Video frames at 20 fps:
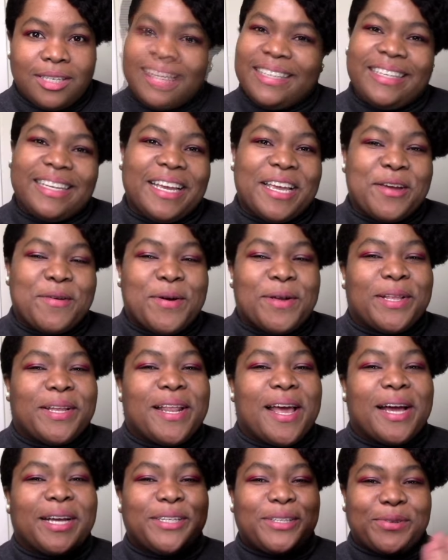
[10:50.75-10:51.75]
See you in the
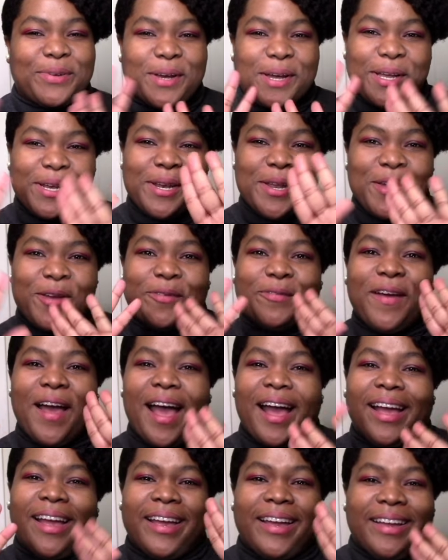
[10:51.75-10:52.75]
next one.
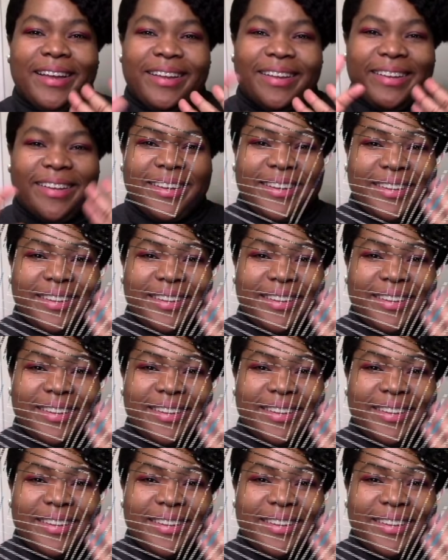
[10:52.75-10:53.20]
Bye.